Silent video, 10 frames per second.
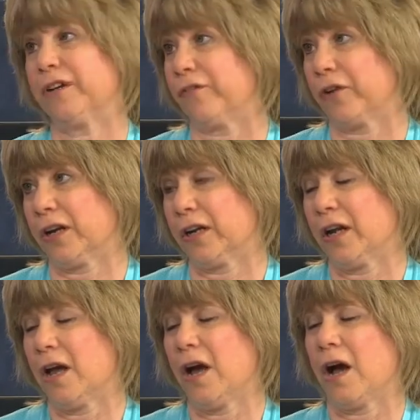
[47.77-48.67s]
different. Mm
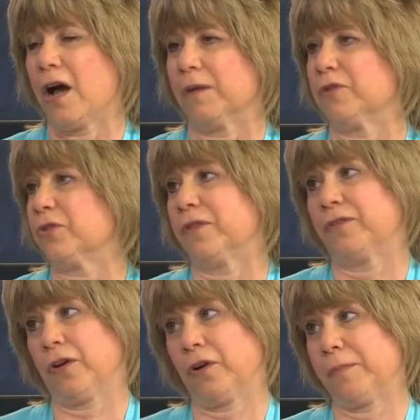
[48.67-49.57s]
-hmm. um, she was
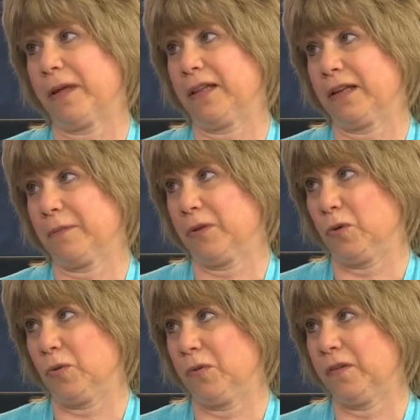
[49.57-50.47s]
very badly
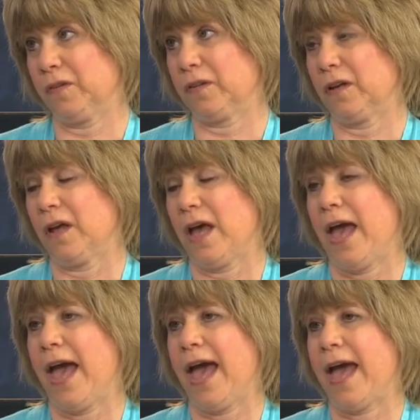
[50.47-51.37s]
abused, mm
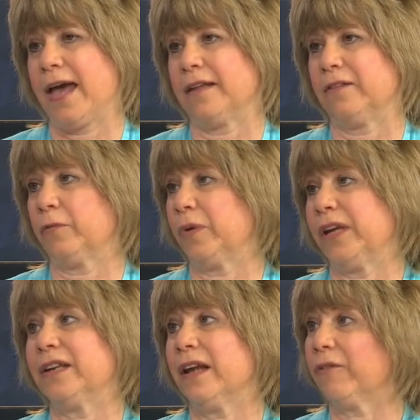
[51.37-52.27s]
-hmm and we
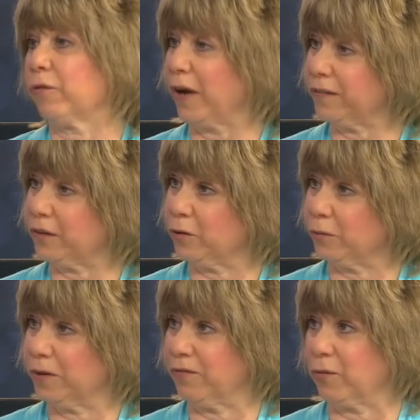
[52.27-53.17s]
had never
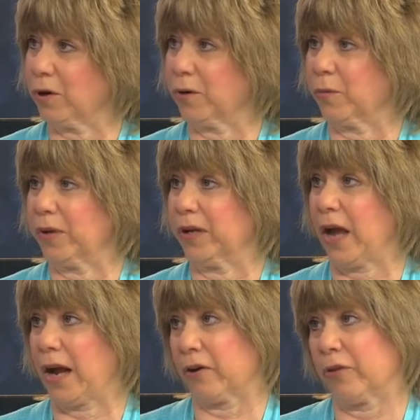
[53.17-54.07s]
rescued before. Mm -hmm. We
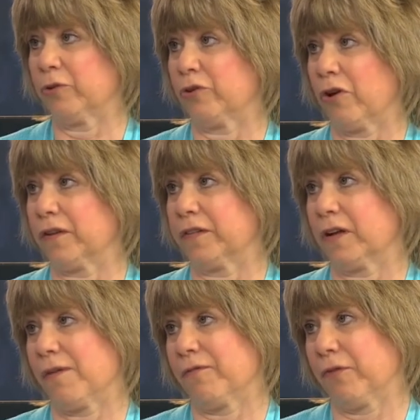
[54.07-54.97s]
mm-hmm. our other dogs had
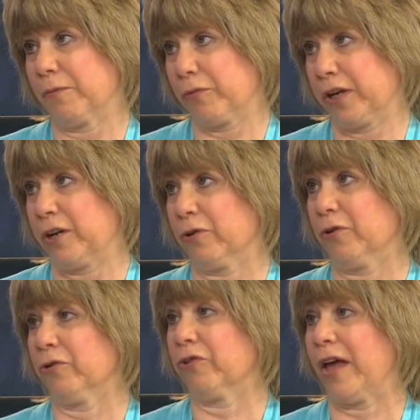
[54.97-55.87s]
come from
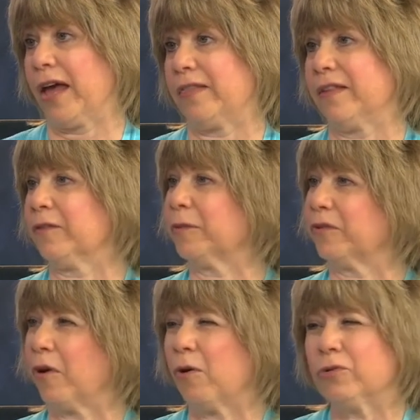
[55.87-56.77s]
breeders, and this
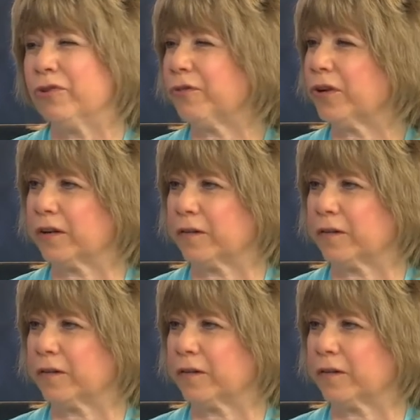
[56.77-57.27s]
was a whole different